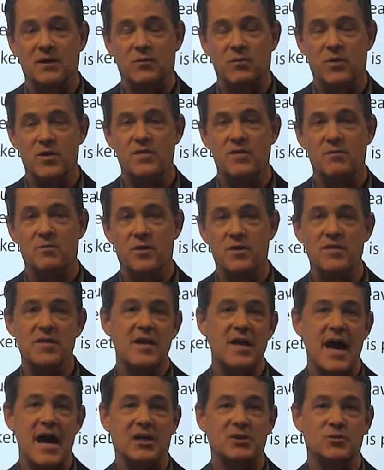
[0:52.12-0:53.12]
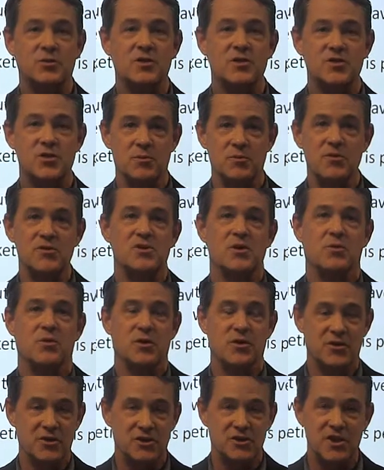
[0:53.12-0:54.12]
with the actual consumer, so we're
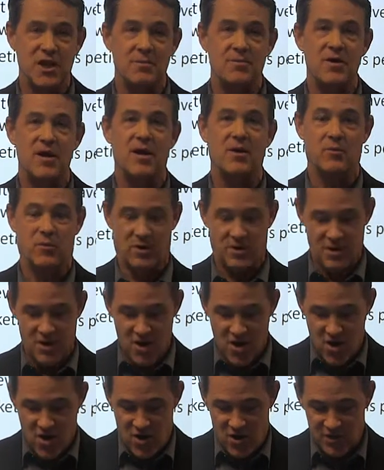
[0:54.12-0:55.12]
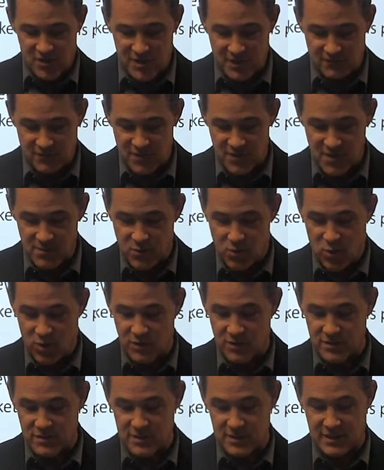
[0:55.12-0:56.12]
in good shape there. We're all set for the
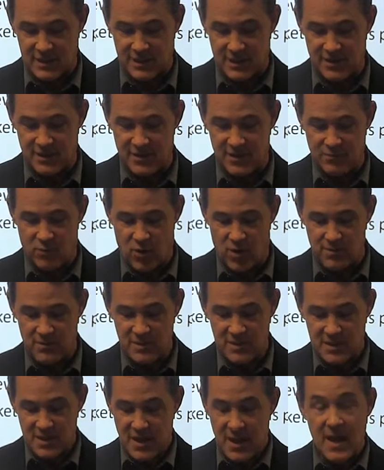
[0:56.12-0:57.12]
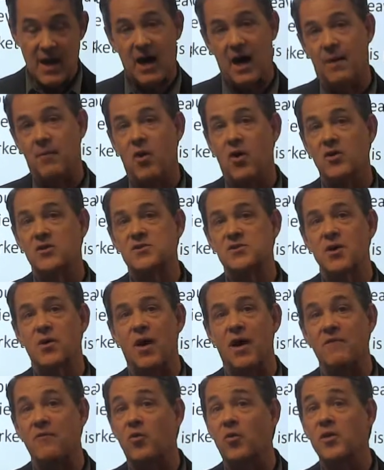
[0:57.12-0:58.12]
appointment. Also,
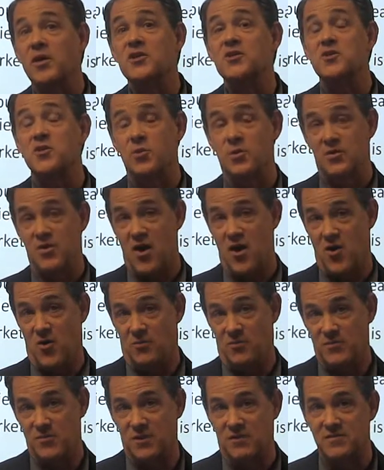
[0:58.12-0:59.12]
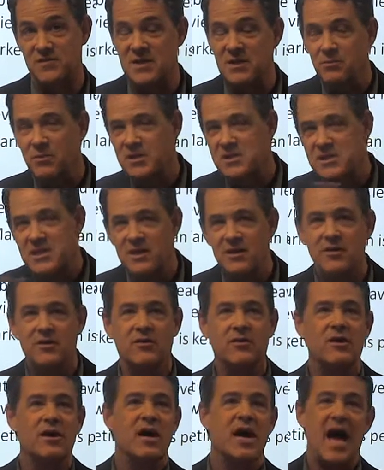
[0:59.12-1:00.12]
I've already toured the home, so I've seen what's
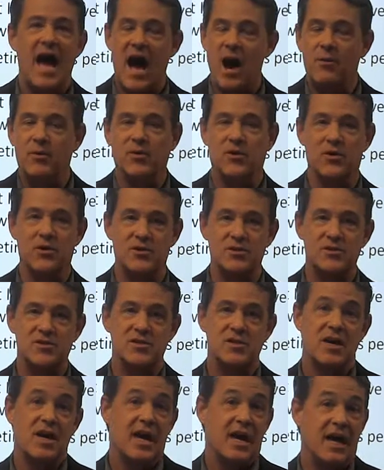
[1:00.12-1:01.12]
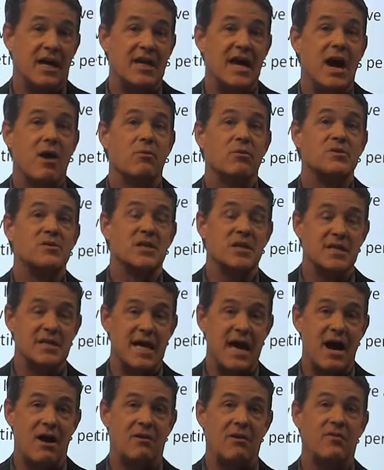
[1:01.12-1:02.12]
here, how it looks, and now we're sitting
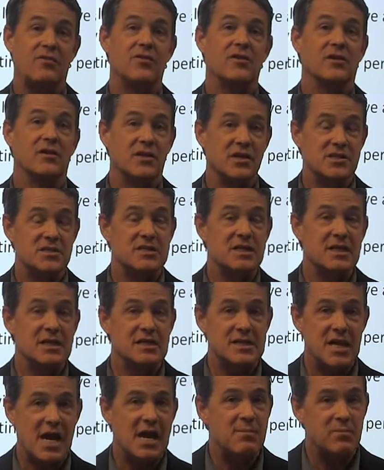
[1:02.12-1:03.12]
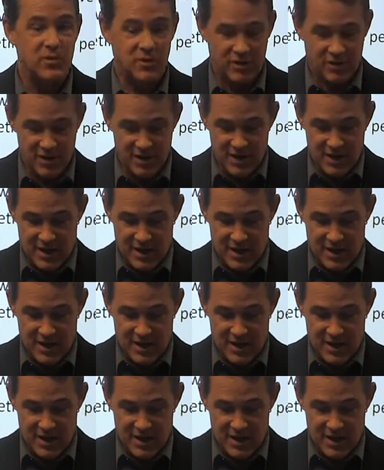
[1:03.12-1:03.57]
down at the listing table